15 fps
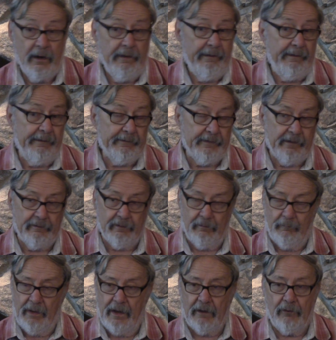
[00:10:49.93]
It doesn't
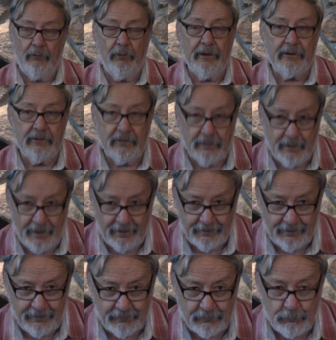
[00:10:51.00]
matter what you got
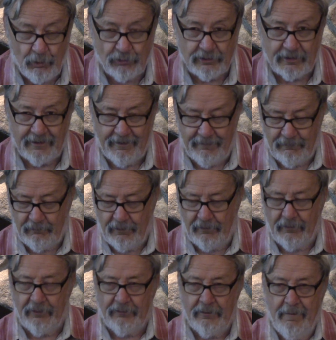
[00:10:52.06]
that's supposed to get rid
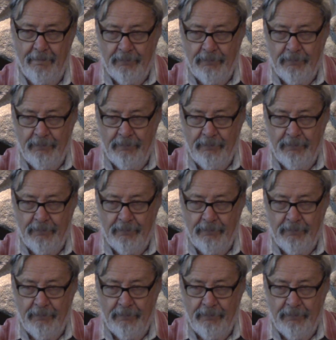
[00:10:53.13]
of.